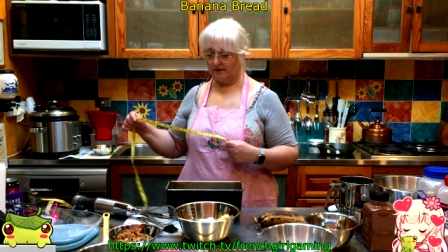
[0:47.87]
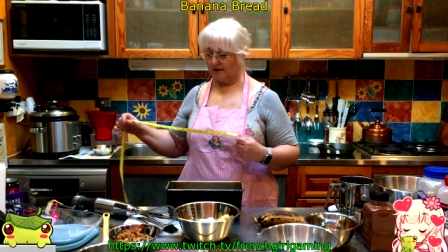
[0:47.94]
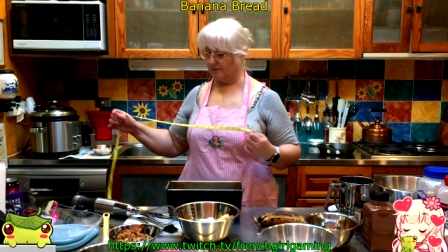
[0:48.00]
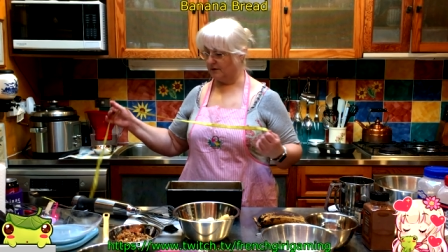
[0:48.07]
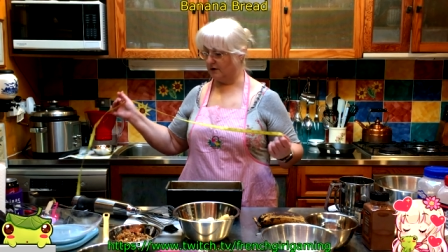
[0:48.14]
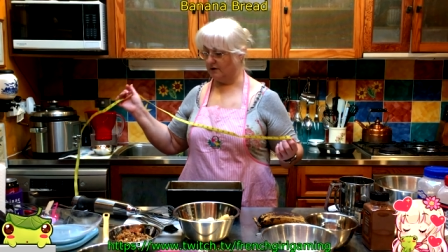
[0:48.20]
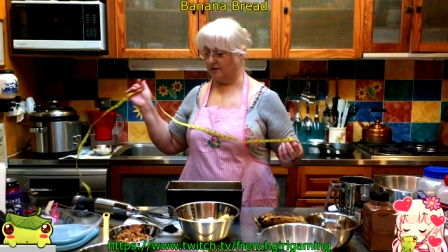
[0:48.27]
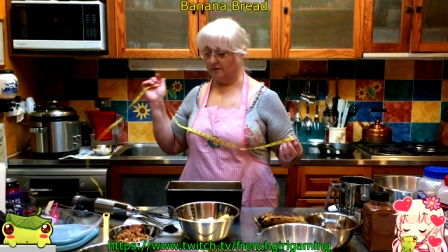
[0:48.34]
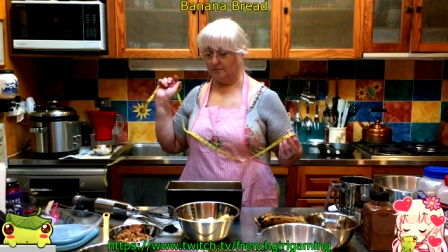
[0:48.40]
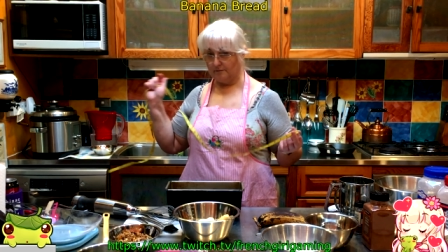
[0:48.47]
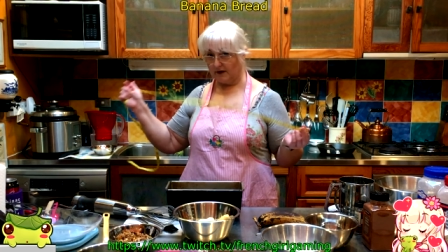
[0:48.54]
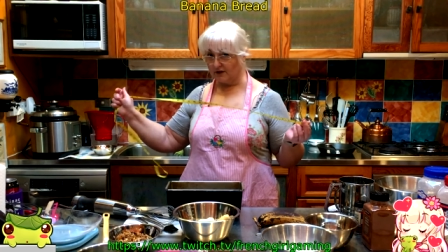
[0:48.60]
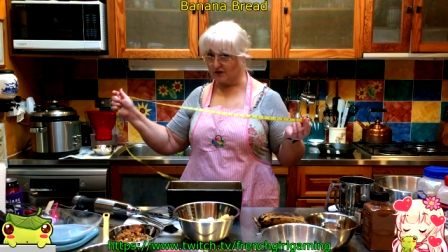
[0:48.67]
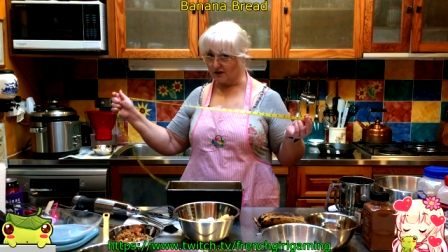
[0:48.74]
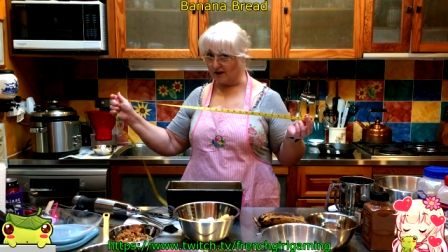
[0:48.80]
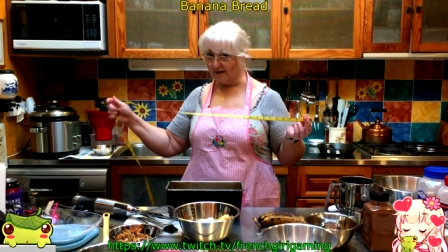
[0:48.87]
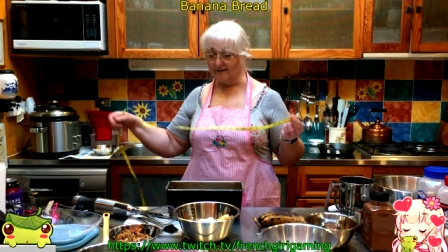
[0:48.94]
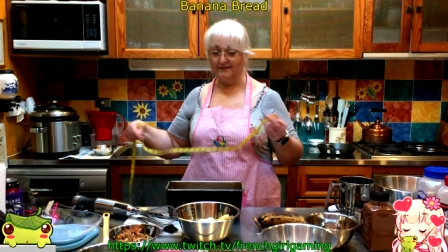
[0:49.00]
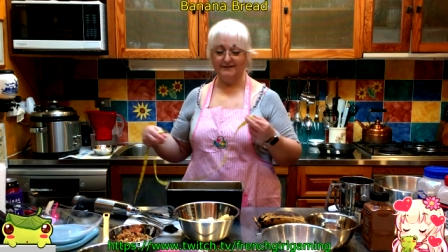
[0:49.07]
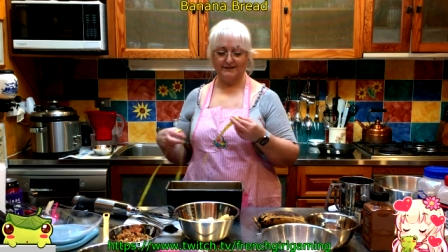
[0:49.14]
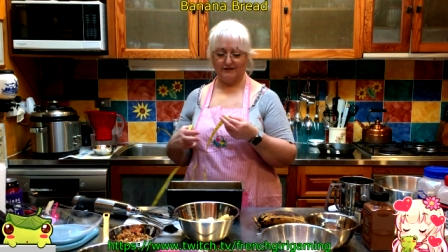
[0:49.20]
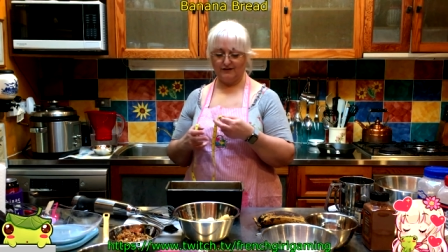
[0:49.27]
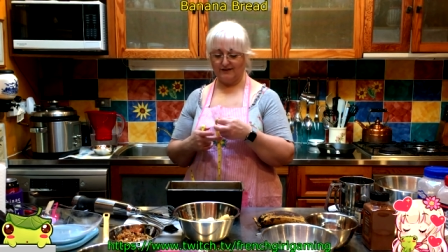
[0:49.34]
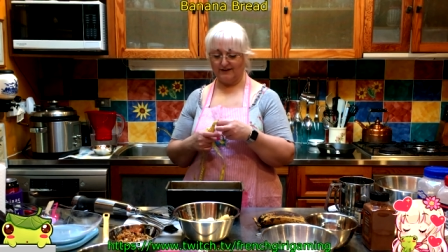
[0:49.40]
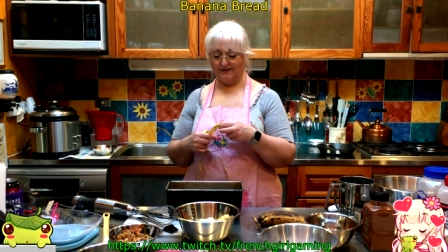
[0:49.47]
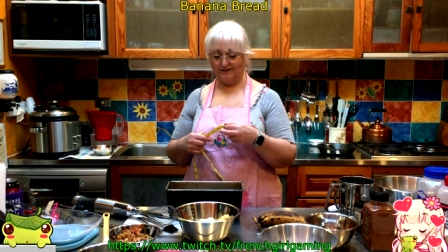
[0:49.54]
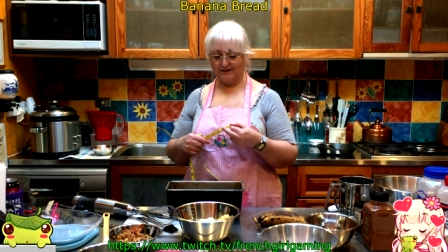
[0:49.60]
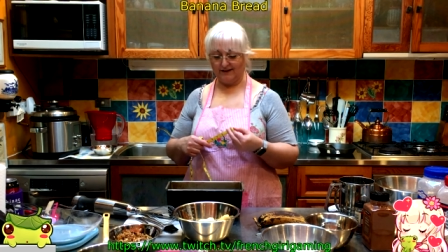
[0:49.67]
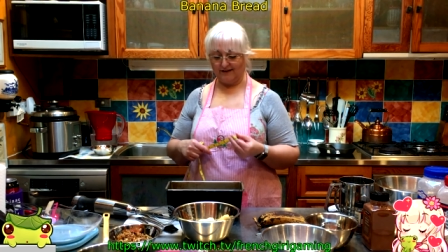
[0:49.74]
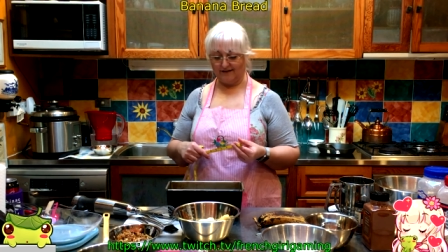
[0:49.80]
I'm going to measure so you
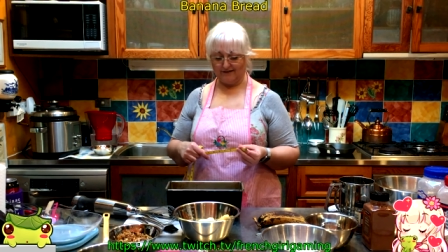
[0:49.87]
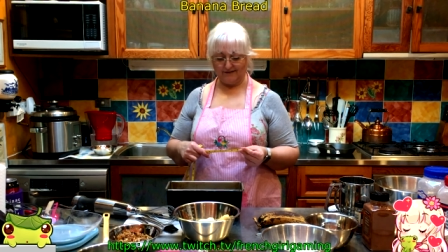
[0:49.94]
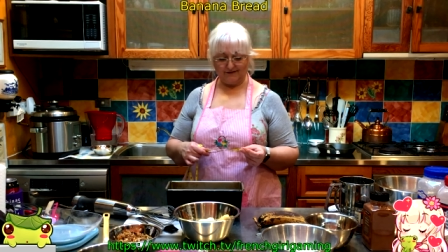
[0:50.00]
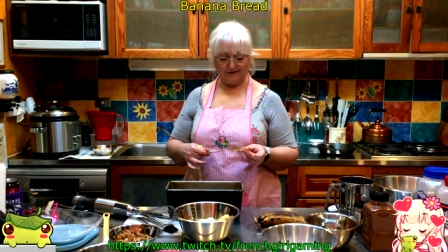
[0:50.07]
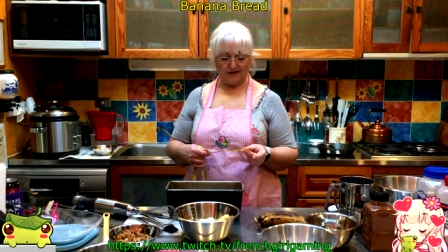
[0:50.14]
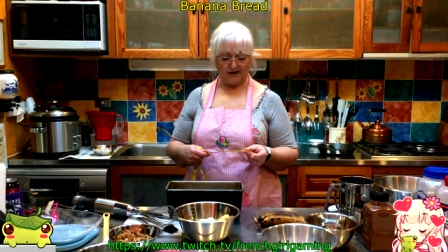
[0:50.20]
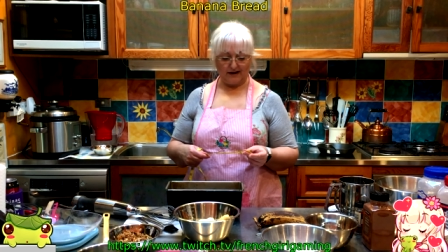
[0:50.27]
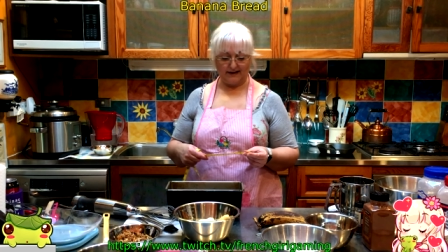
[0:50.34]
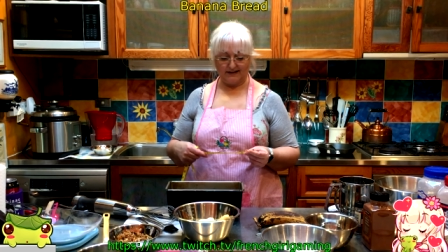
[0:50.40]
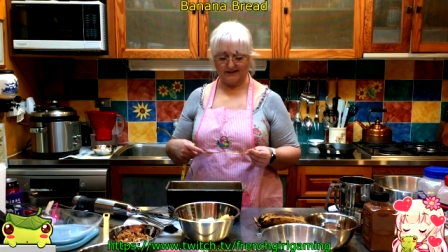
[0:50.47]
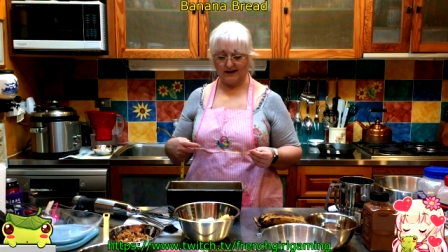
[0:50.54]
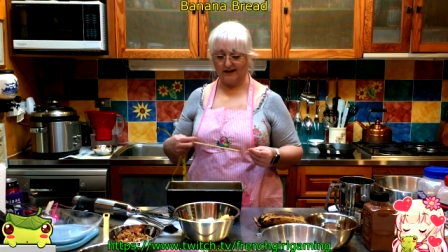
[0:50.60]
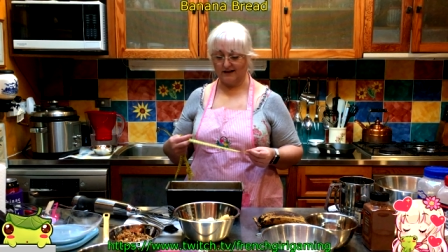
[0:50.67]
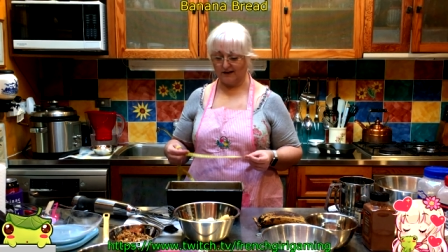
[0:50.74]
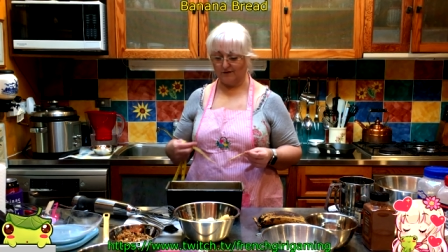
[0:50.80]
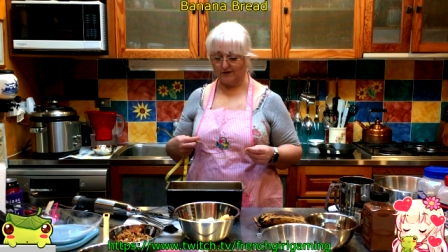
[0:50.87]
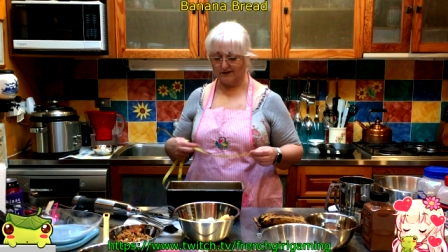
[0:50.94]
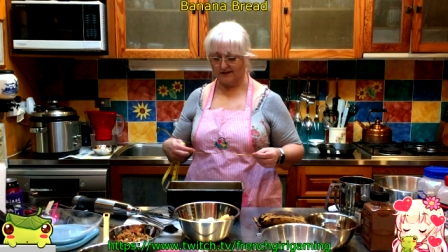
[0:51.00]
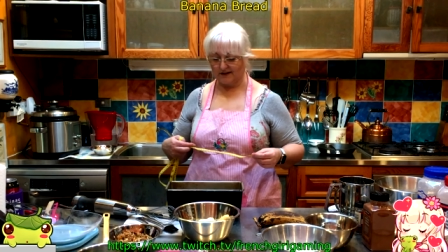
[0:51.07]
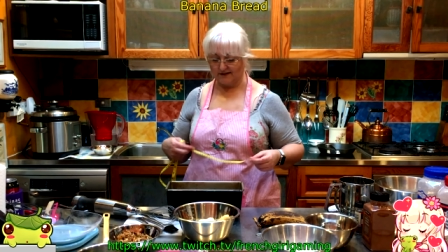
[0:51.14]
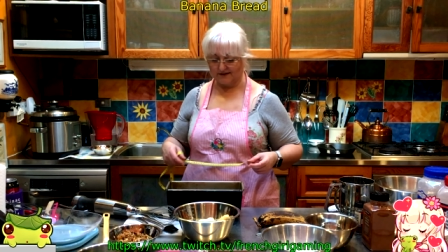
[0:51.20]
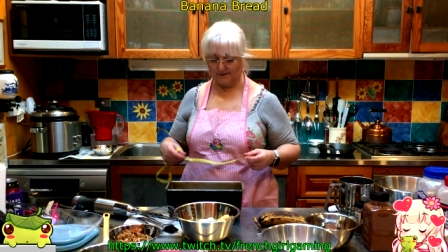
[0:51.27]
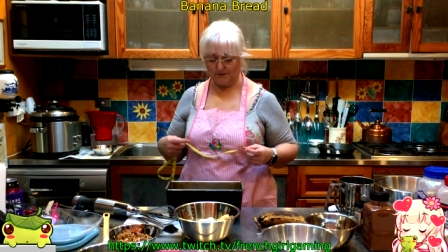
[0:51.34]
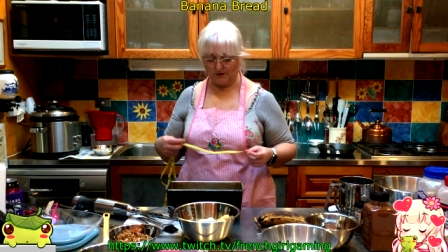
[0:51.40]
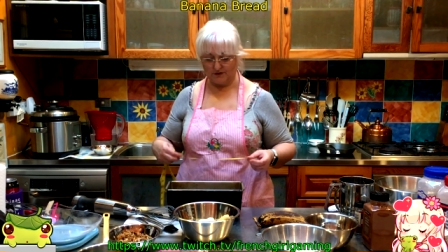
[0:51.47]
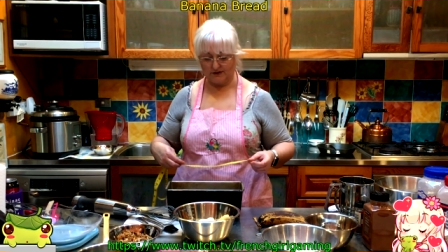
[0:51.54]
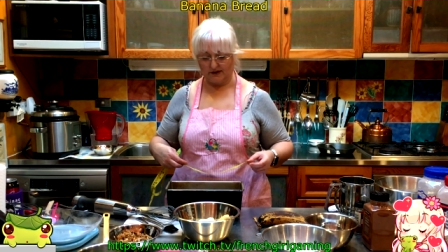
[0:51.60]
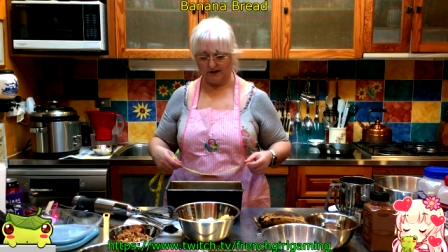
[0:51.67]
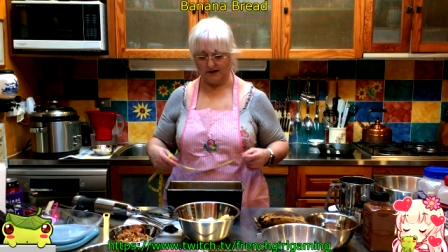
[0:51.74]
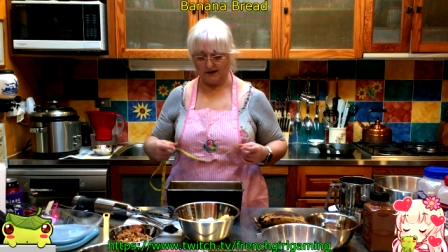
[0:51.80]
can tell exactly what size I'm
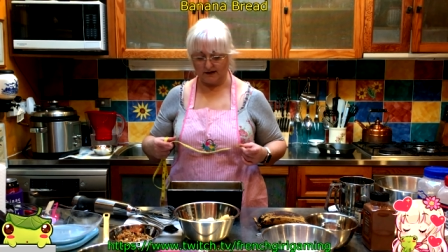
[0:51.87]
using,